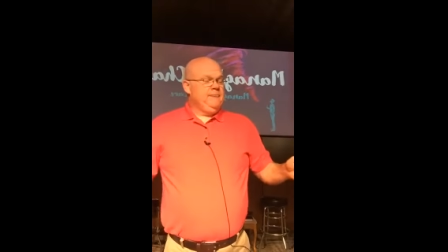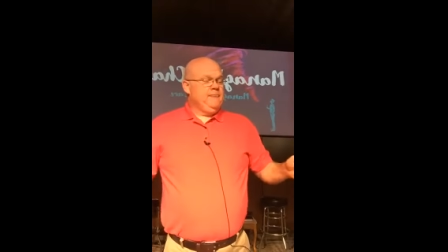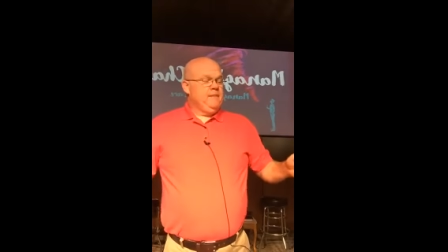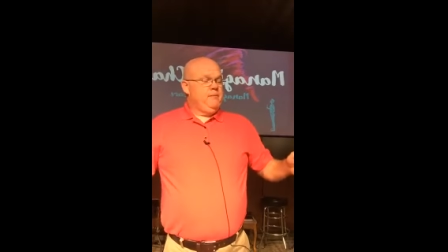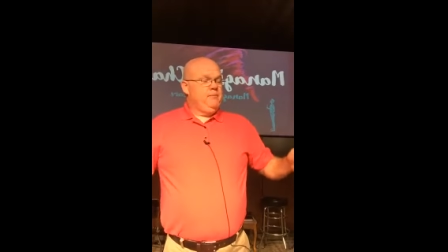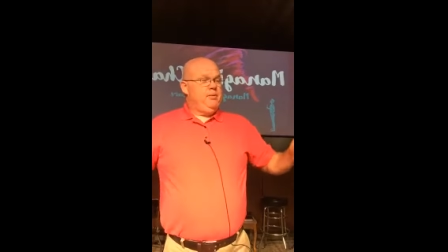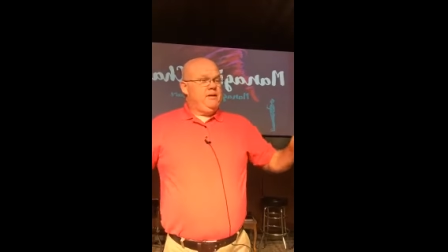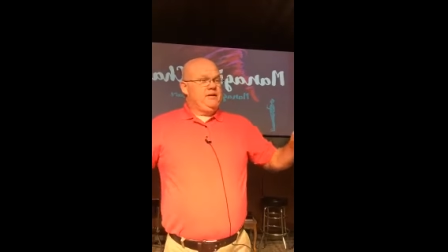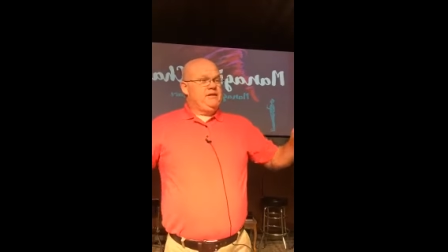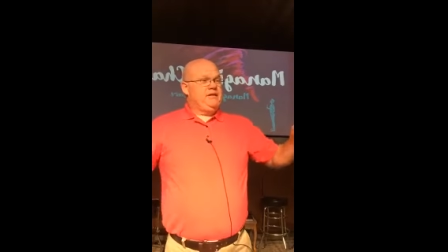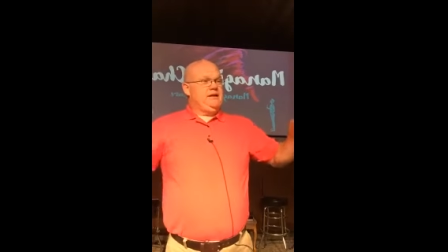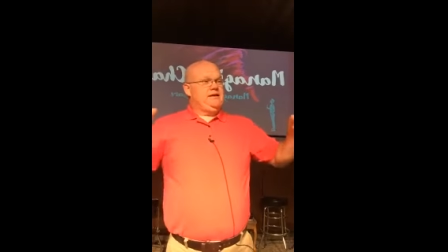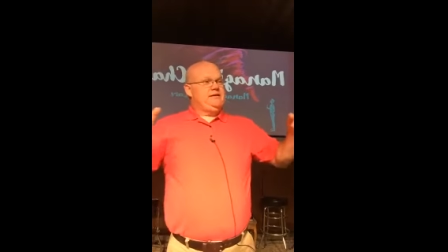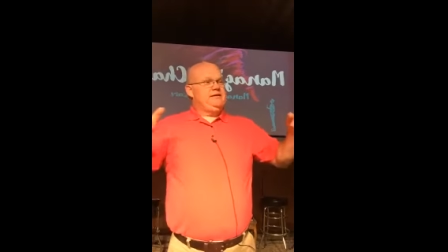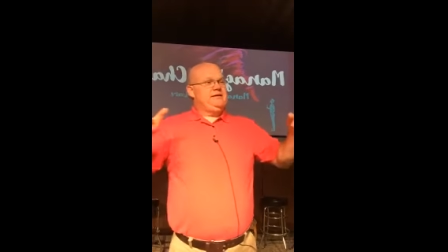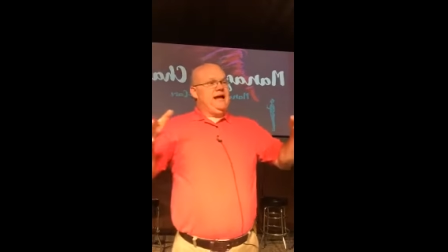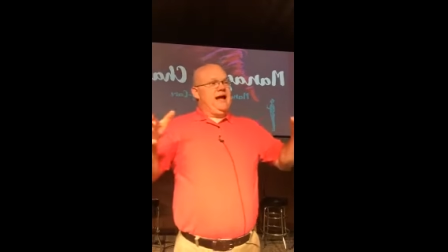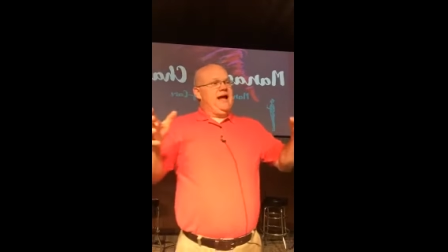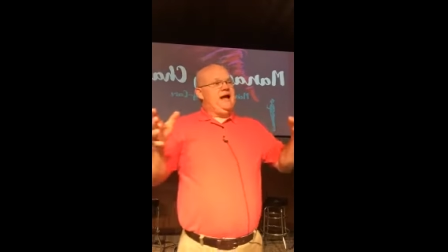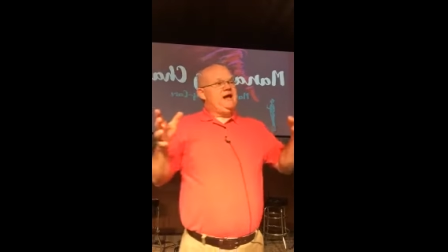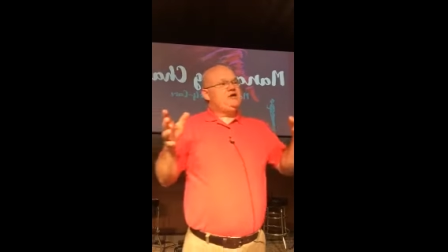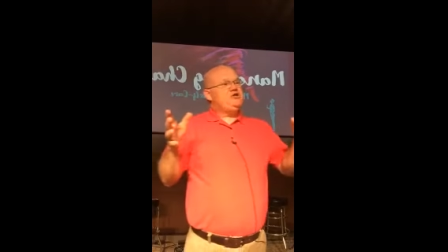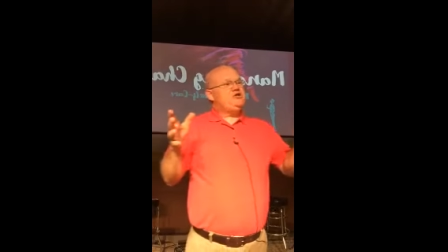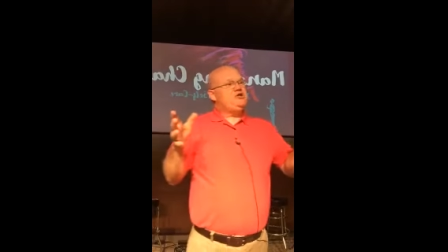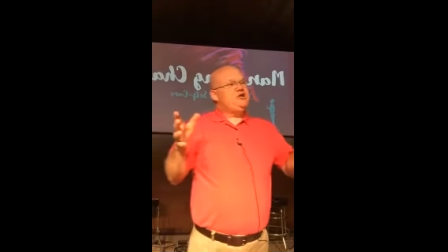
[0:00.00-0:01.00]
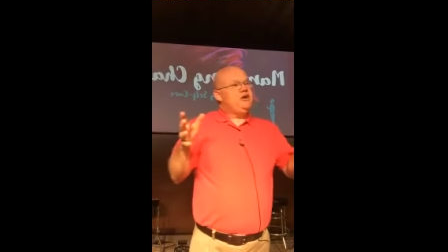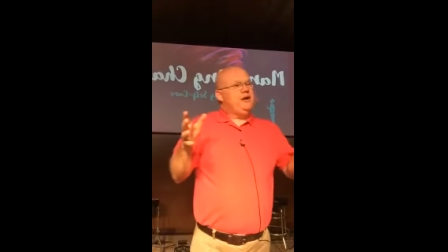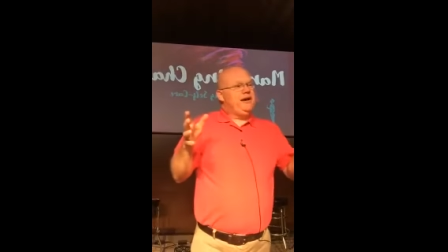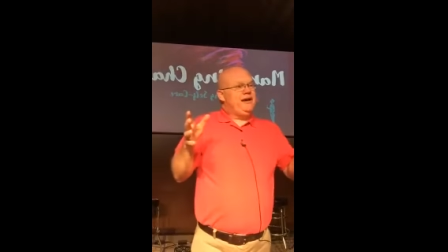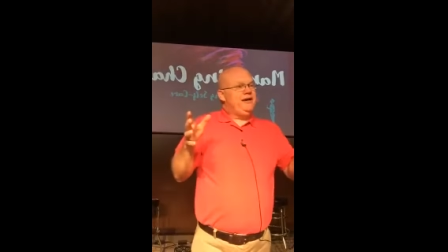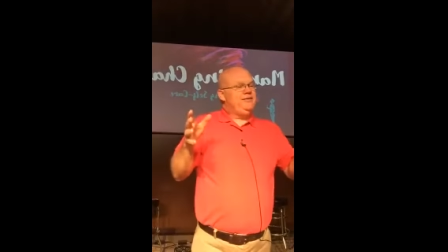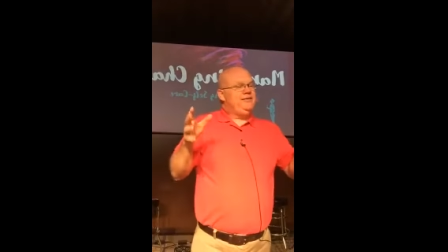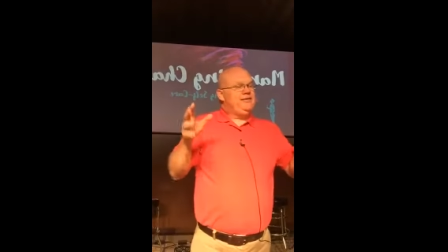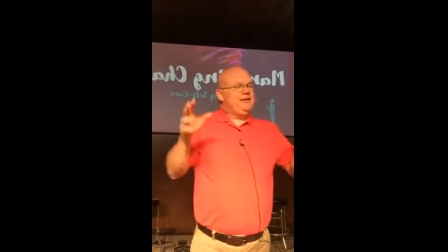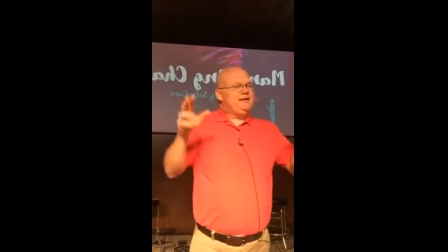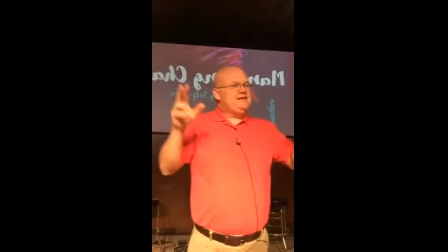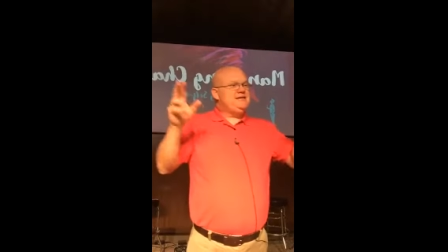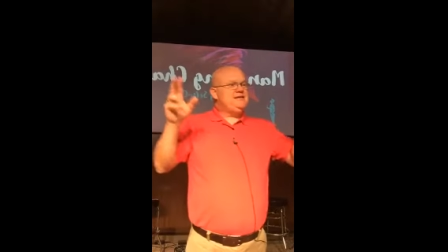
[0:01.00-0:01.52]
but the danger
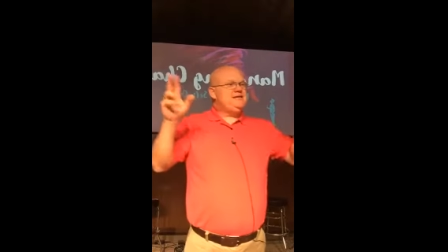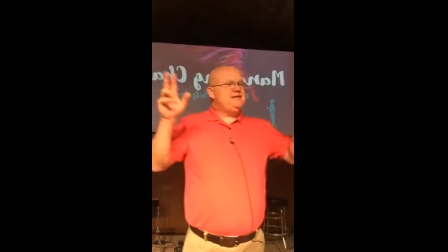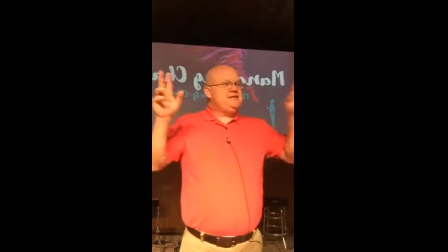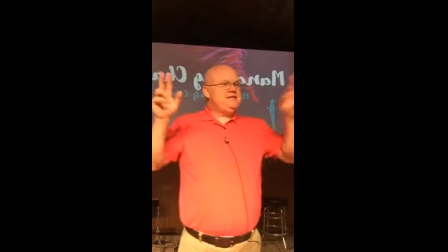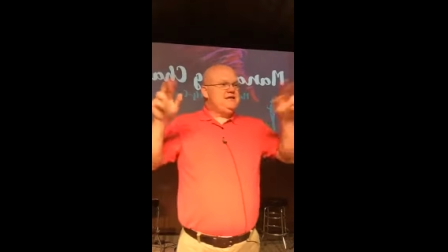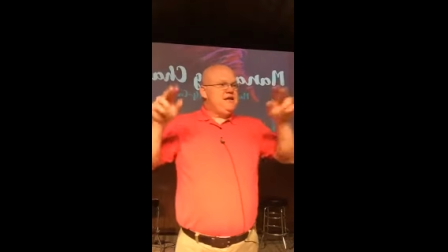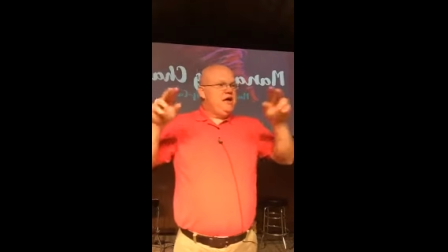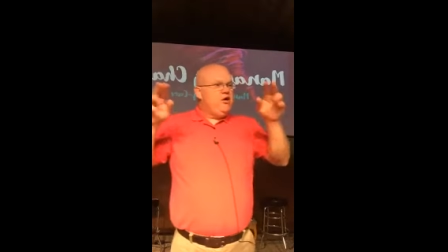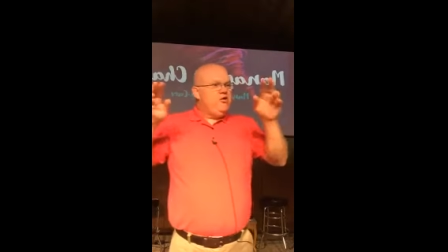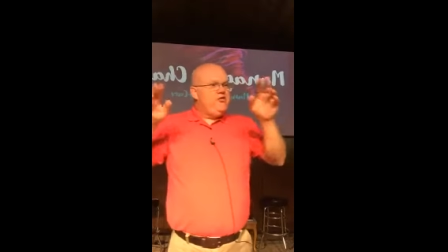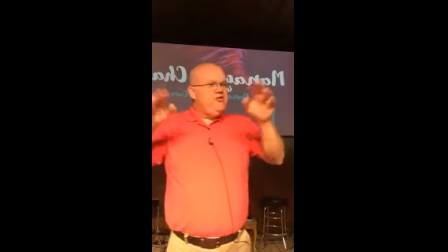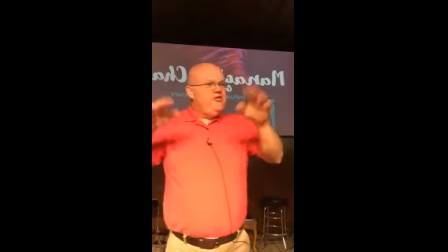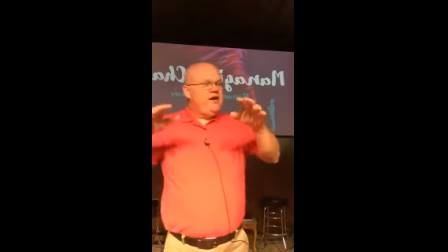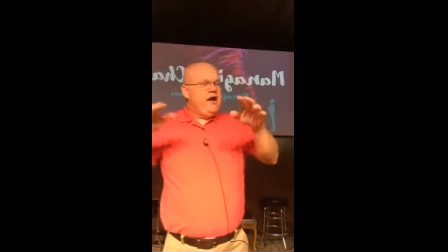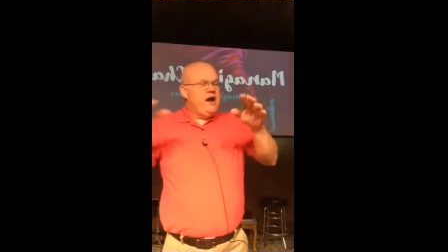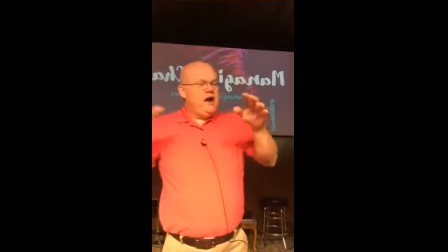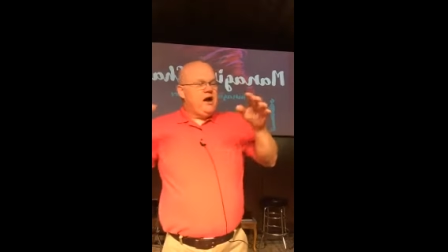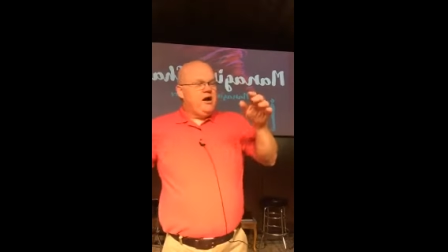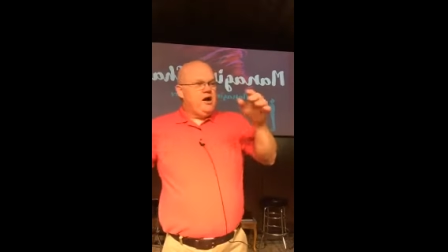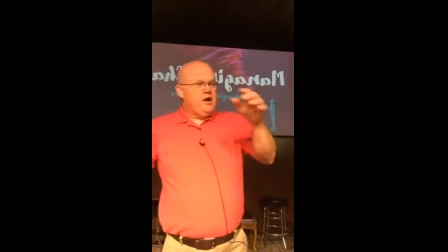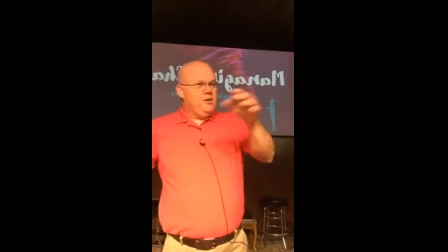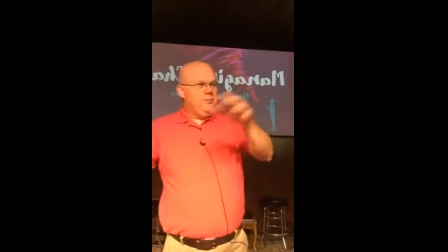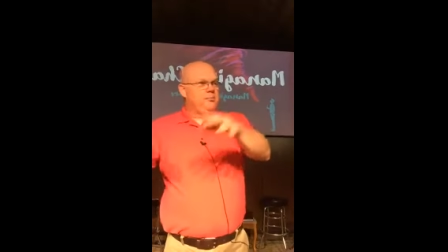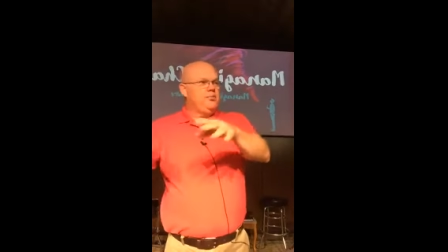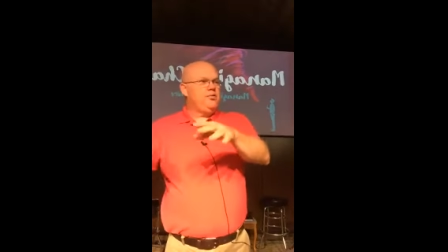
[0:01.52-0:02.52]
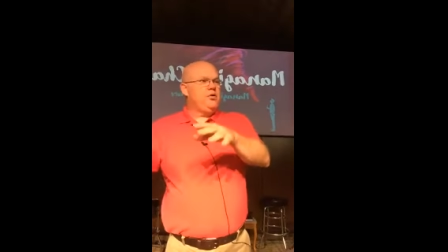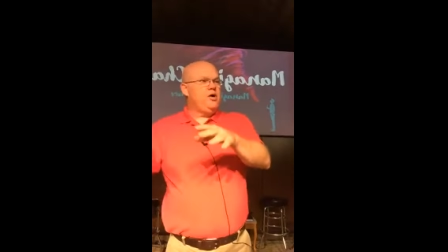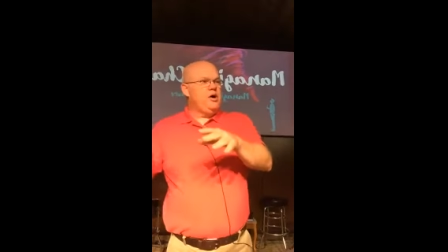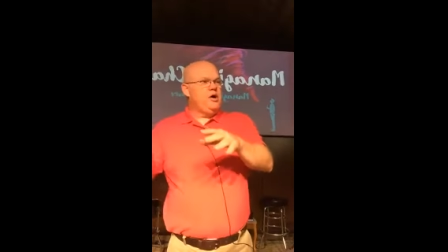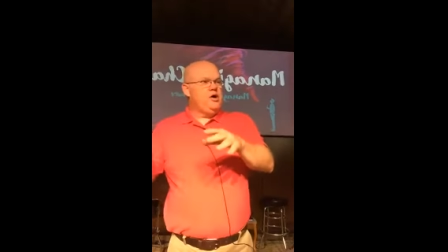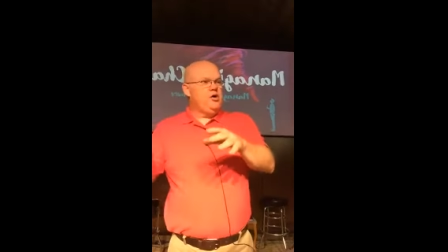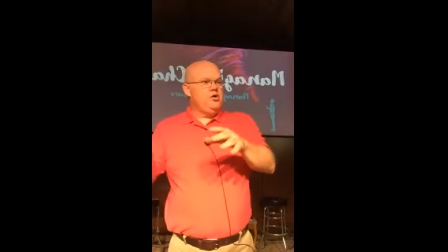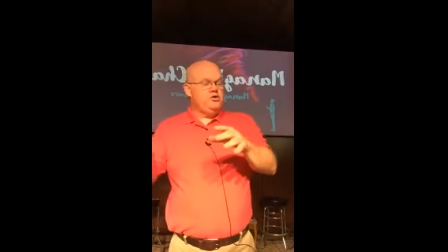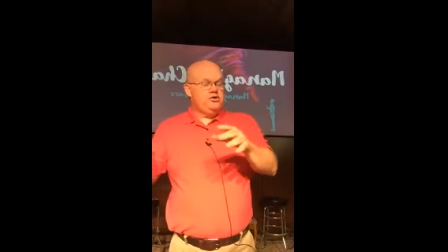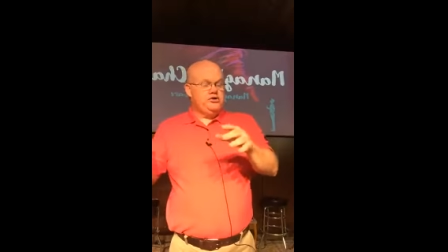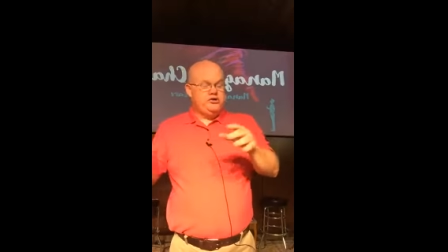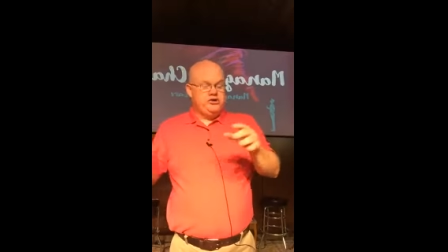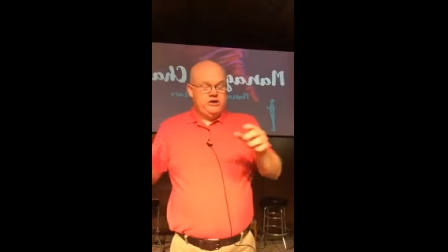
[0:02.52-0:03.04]
in this self care
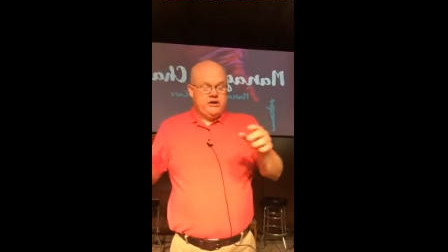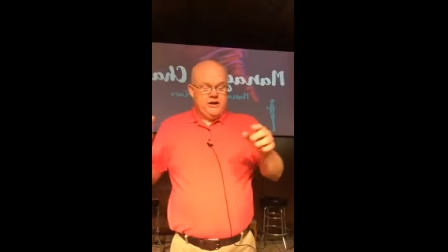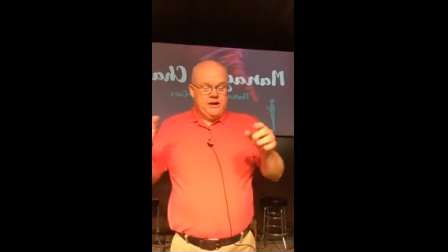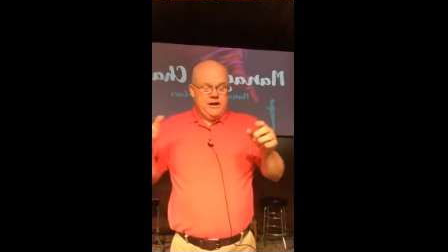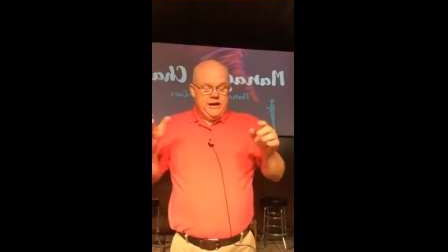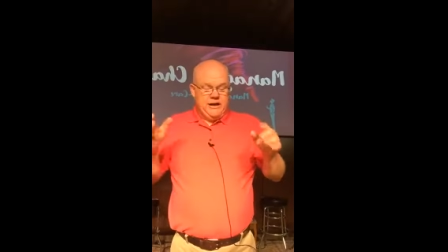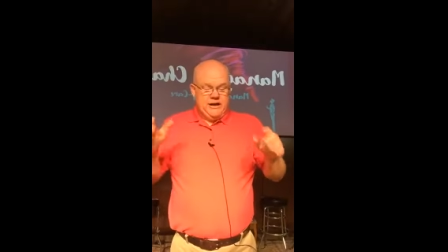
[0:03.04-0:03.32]
approach